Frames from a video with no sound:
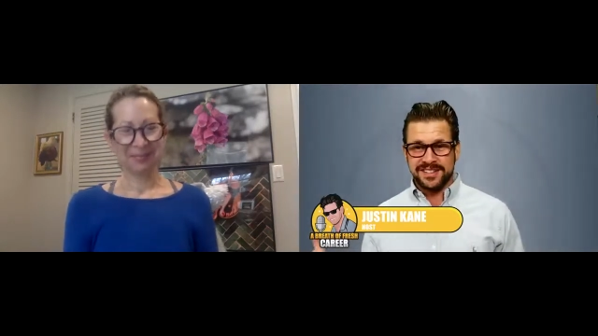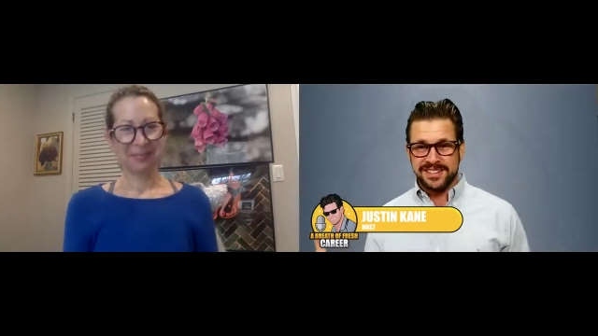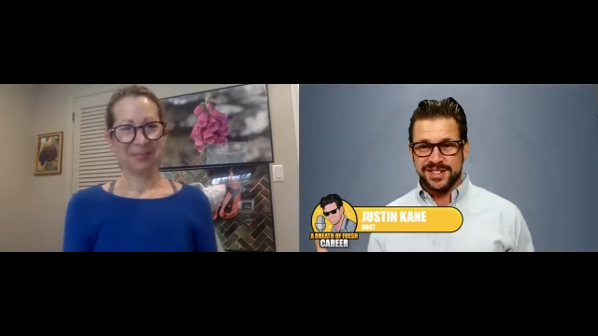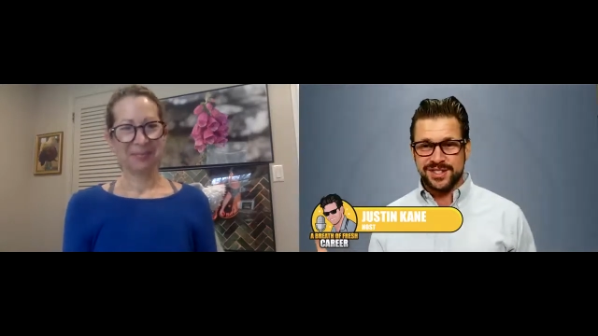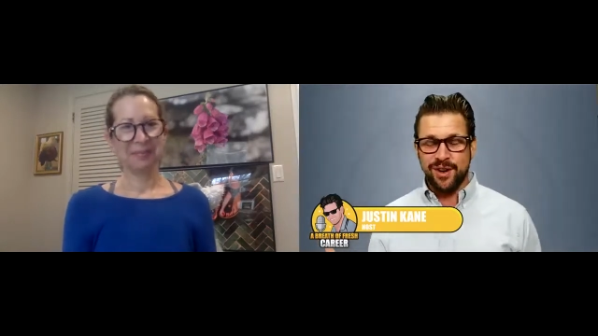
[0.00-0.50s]

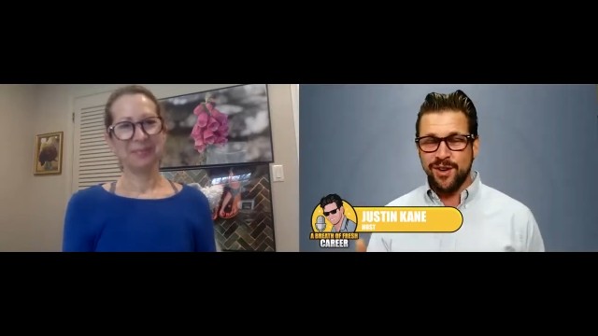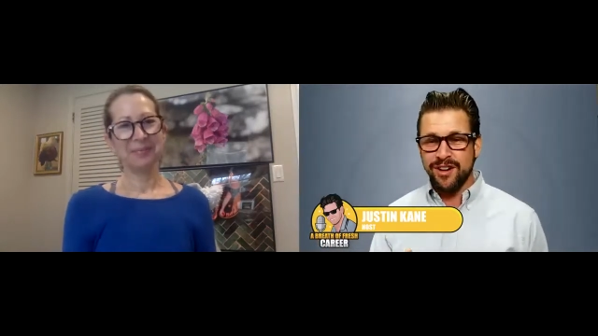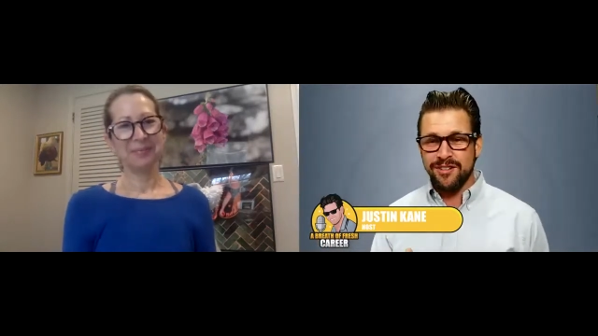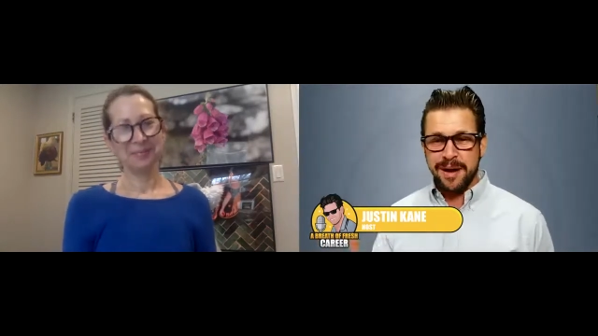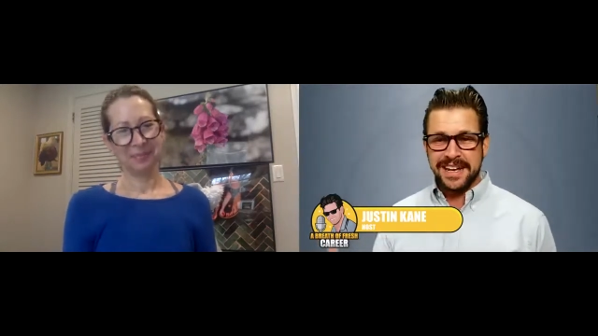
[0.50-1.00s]
Speaker 1: start
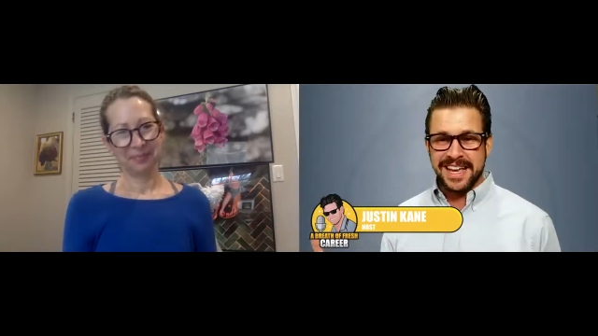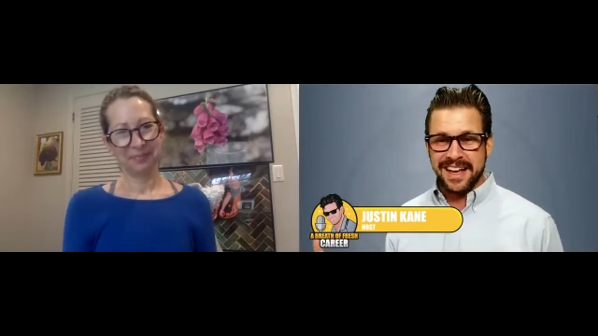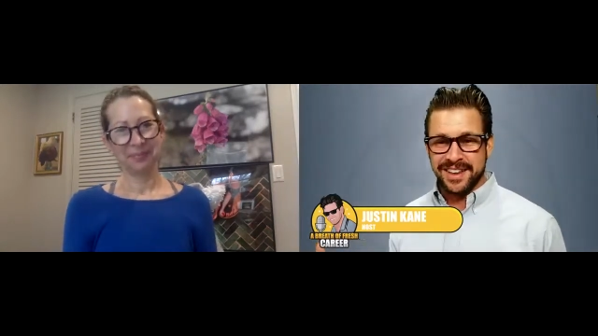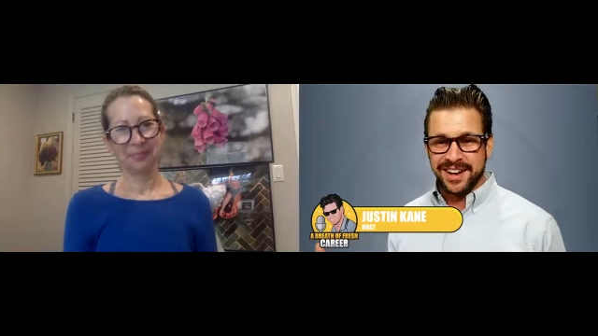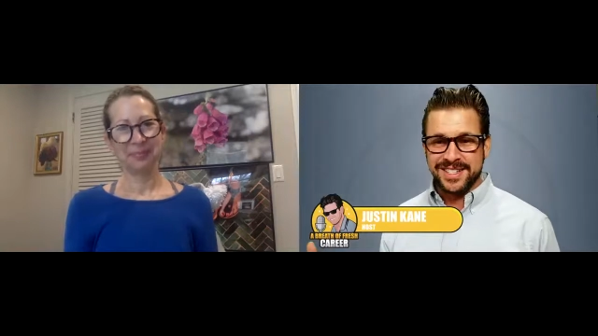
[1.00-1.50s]
off by
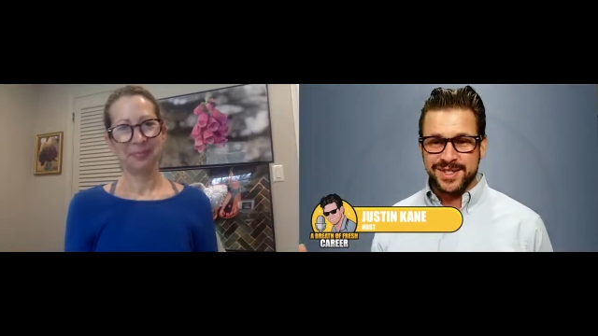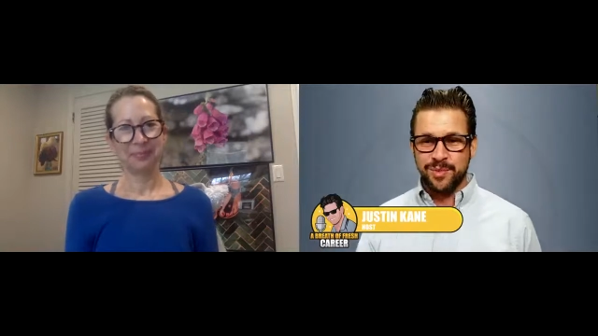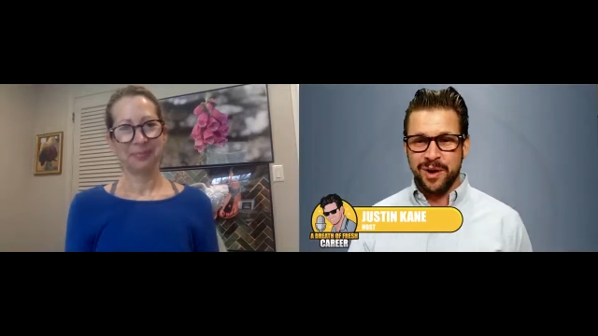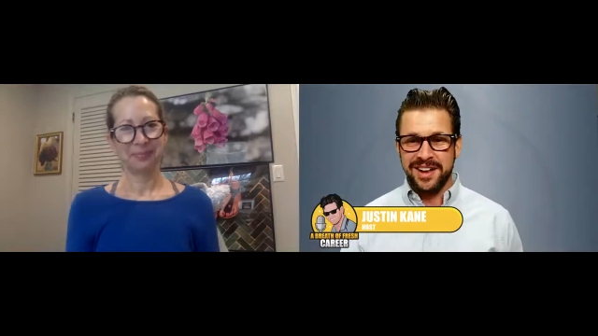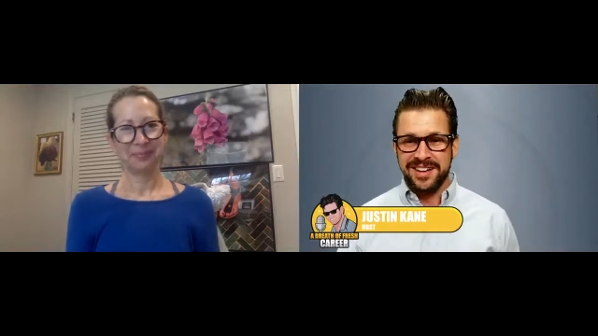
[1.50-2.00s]
telling us
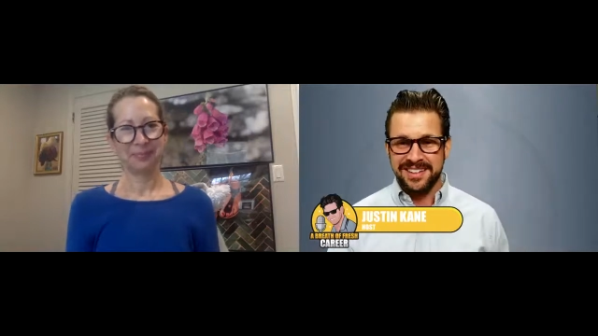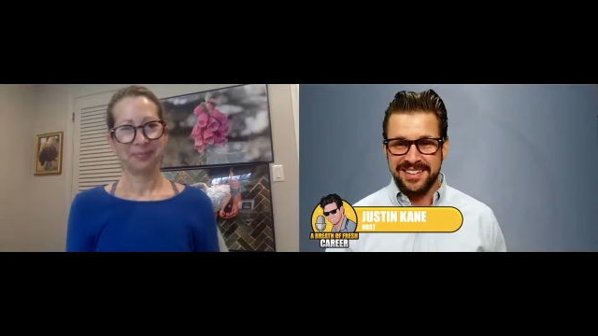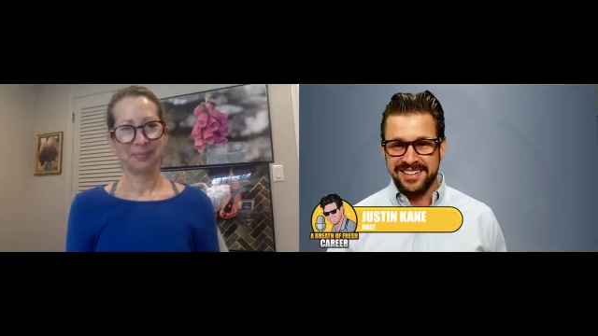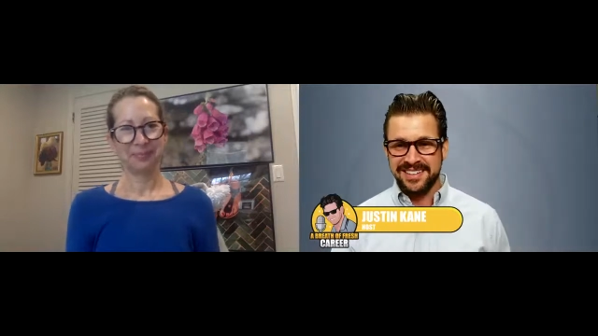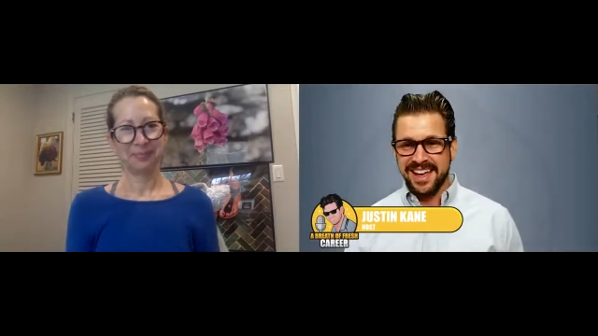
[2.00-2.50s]
what
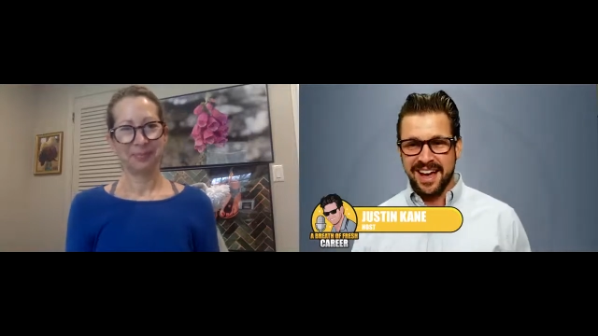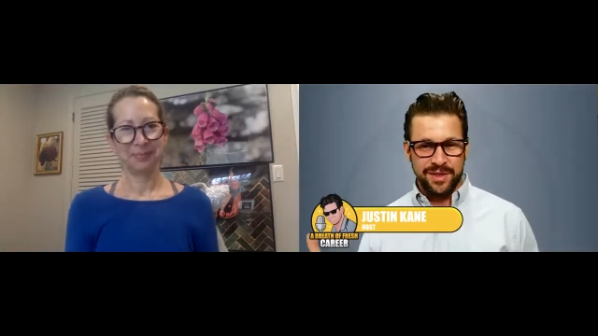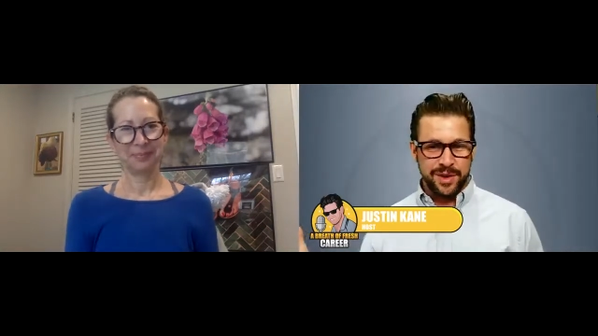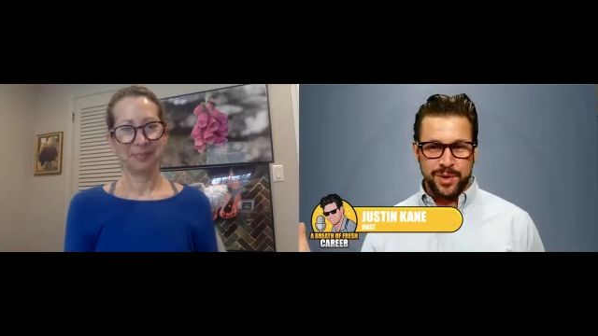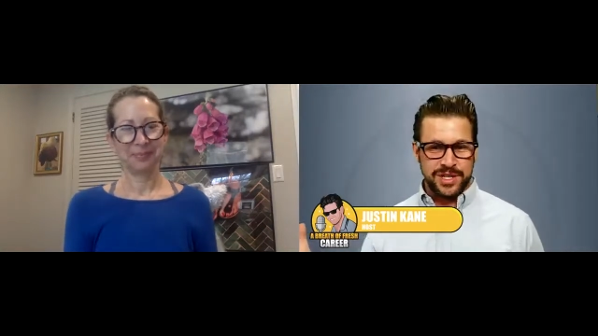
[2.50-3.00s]
a
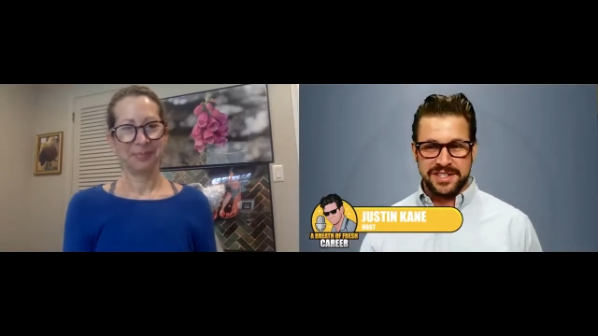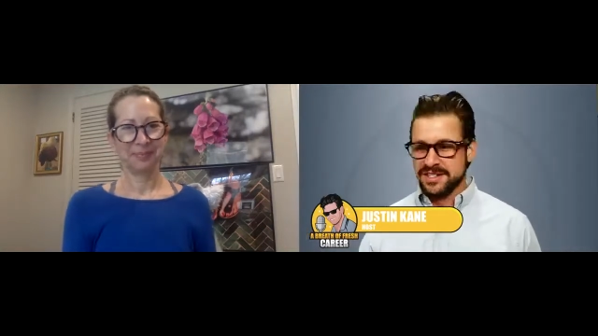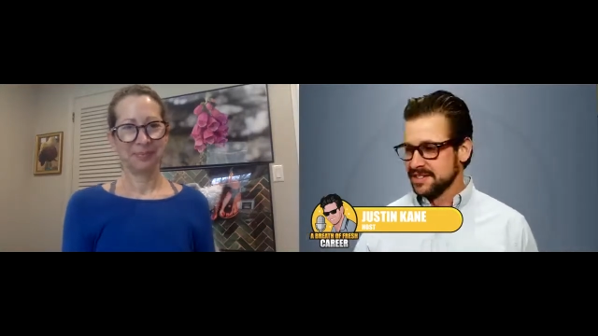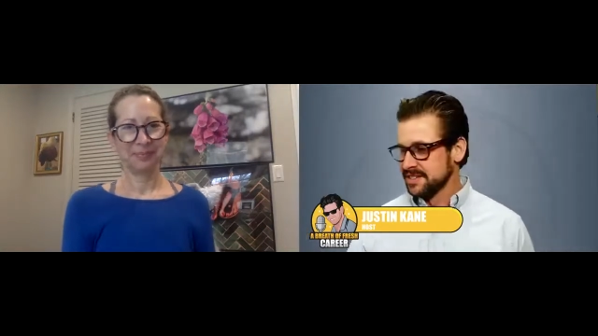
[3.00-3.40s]
health coach is